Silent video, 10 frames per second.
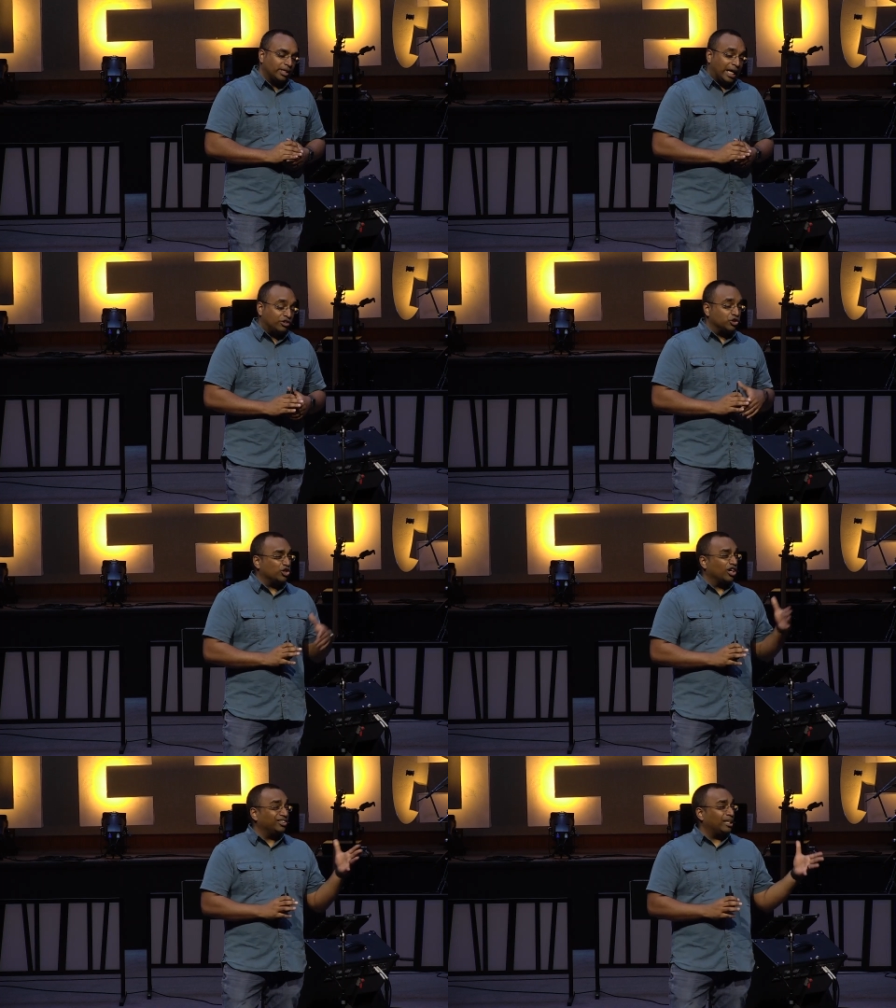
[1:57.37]
And so
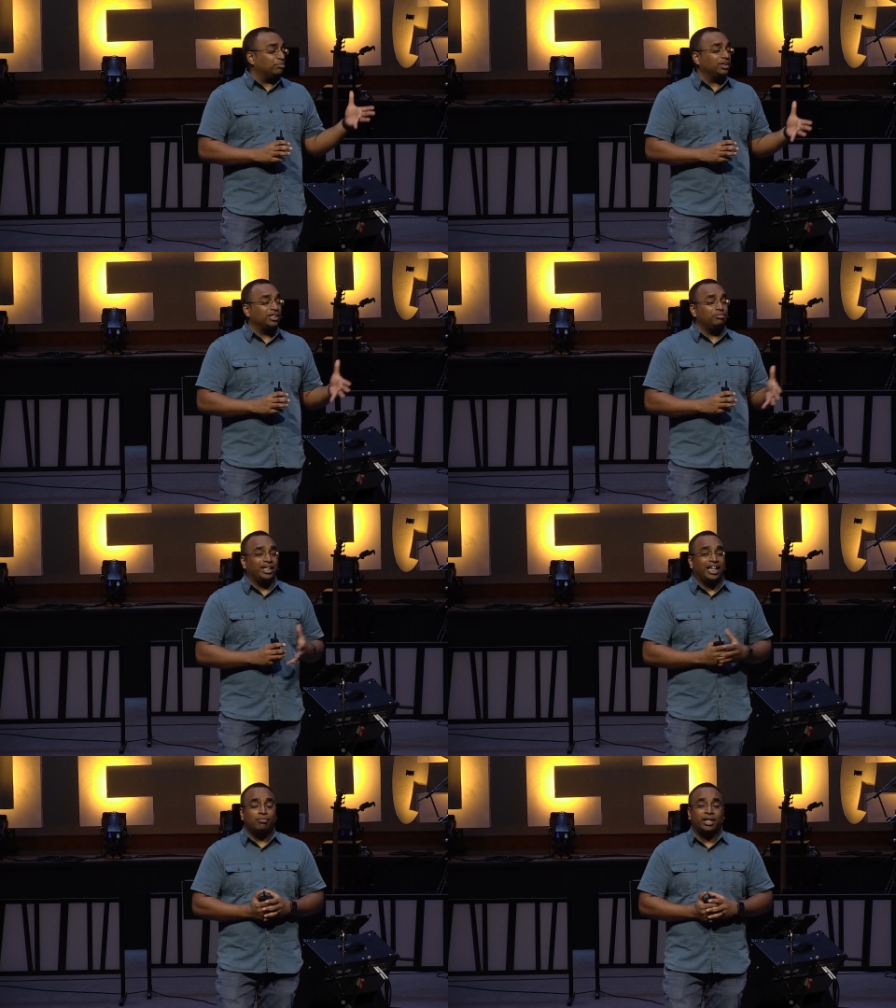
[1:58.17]
Charles Templeton
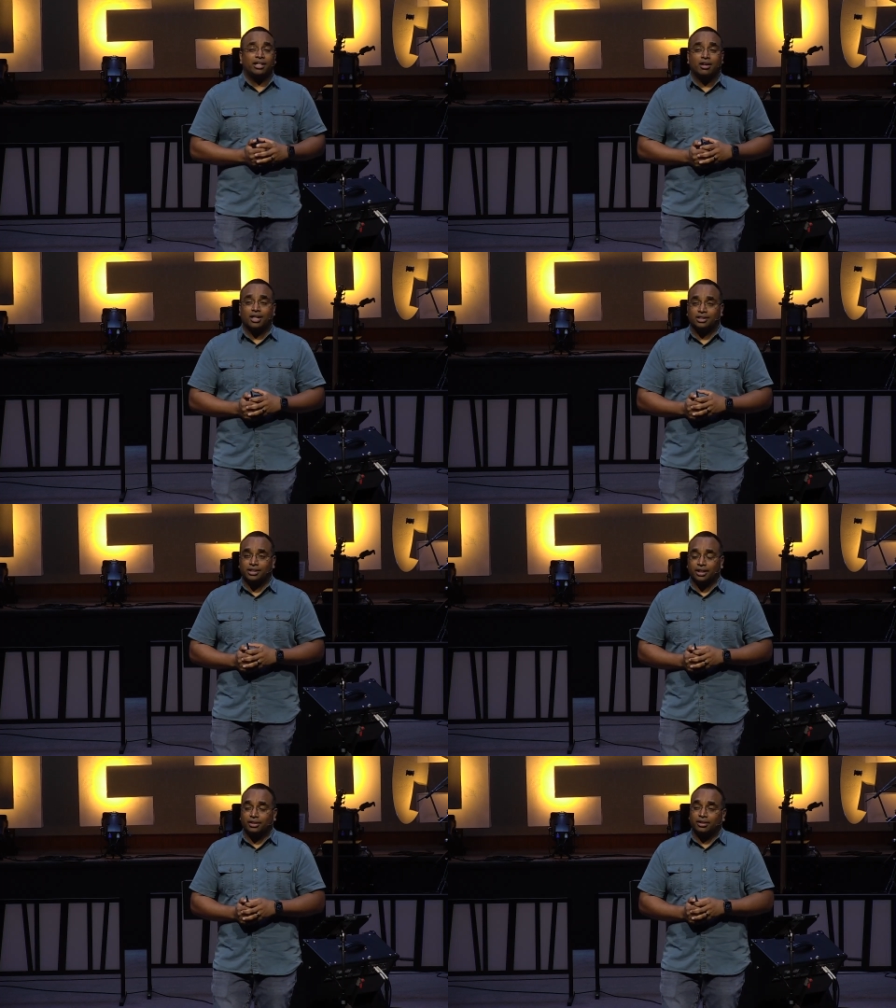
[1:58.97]
became an
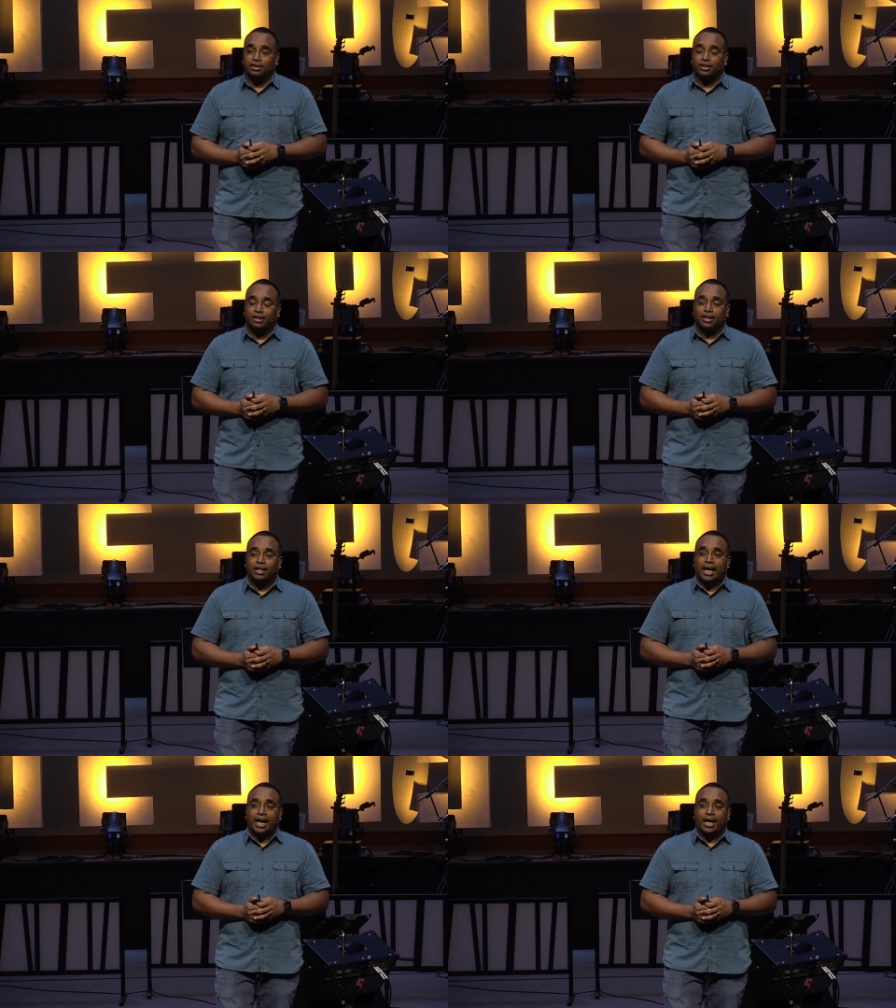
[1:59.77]
agnostic,
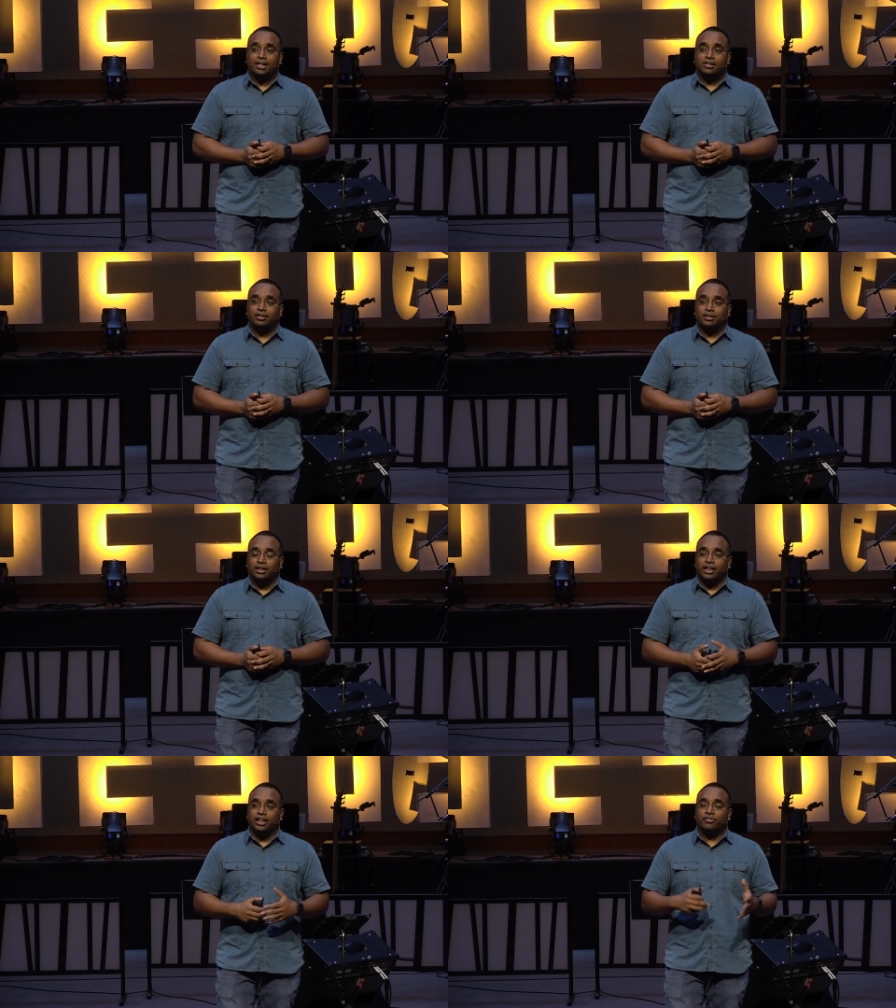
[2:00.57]
and
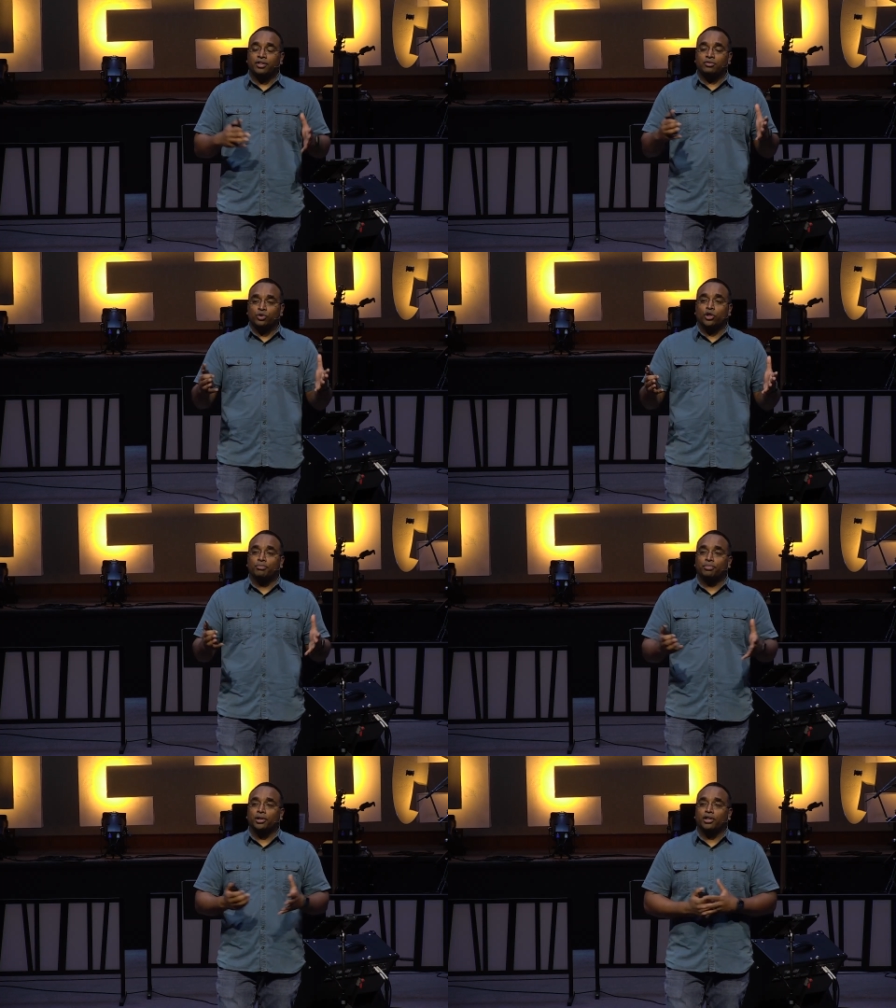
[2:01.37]
he even wrote a
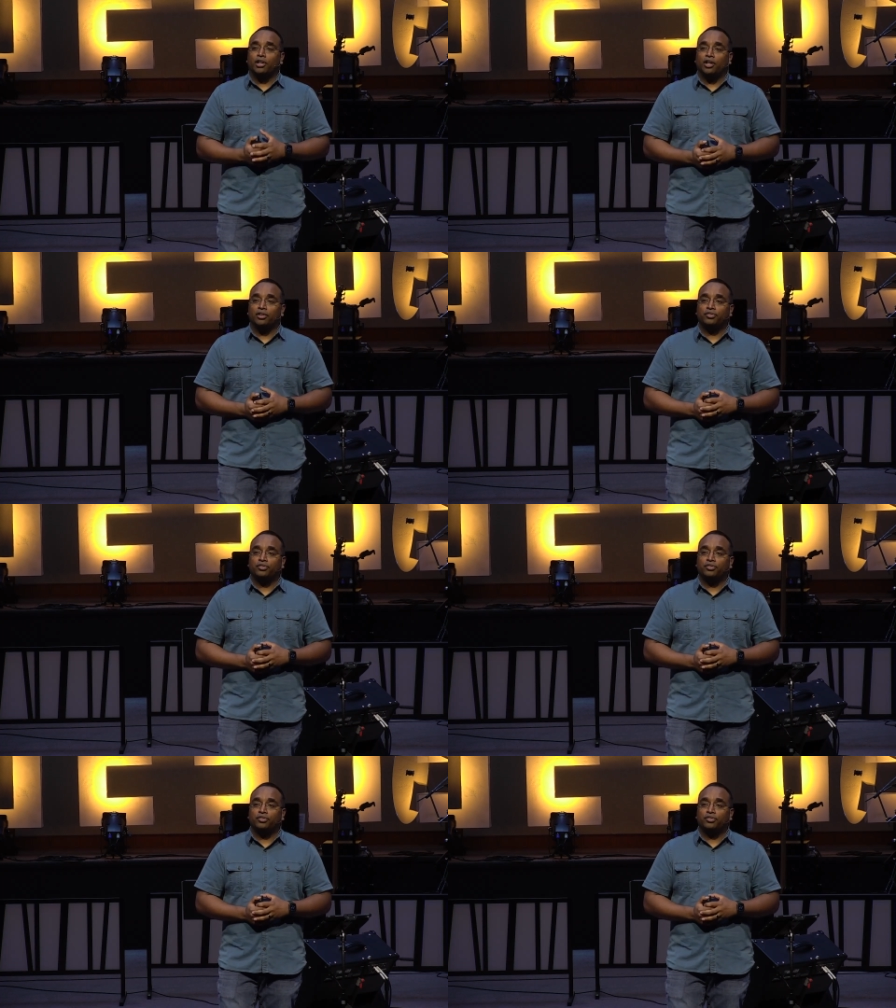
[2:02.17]
book called